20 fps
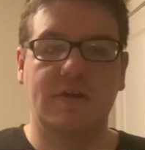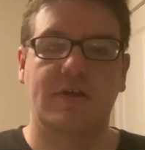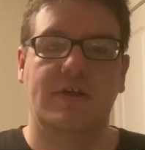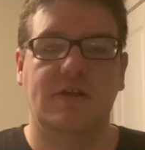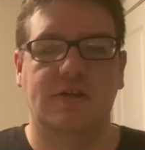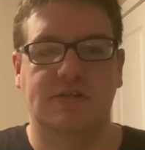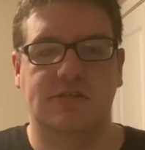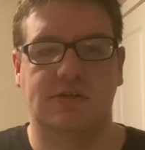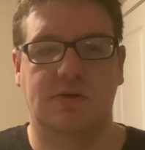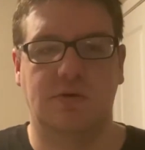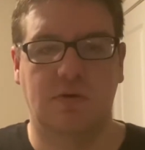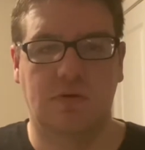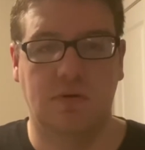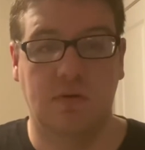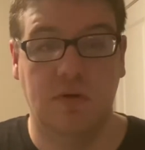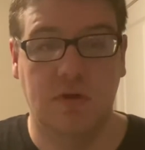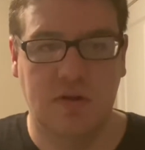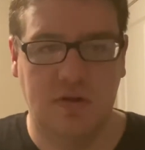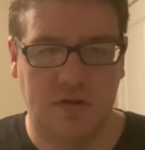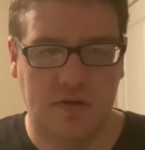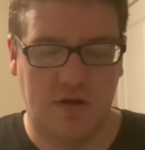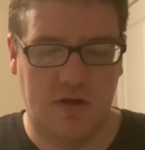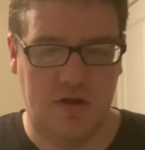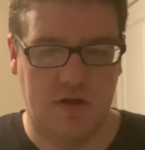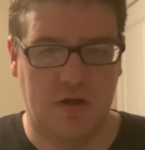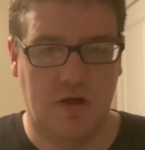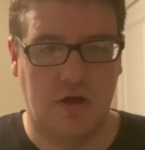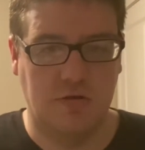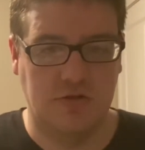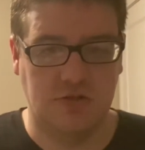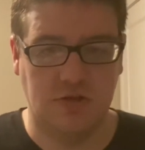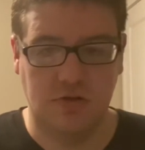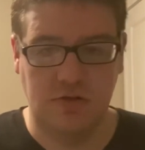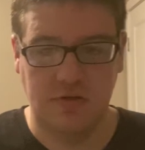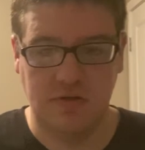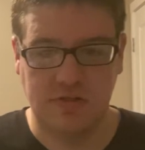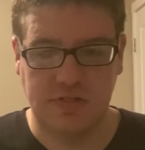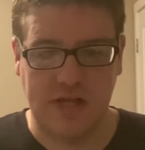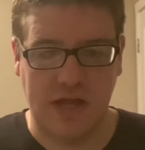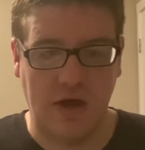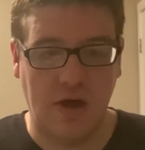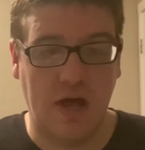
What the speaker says: So I'll show those now.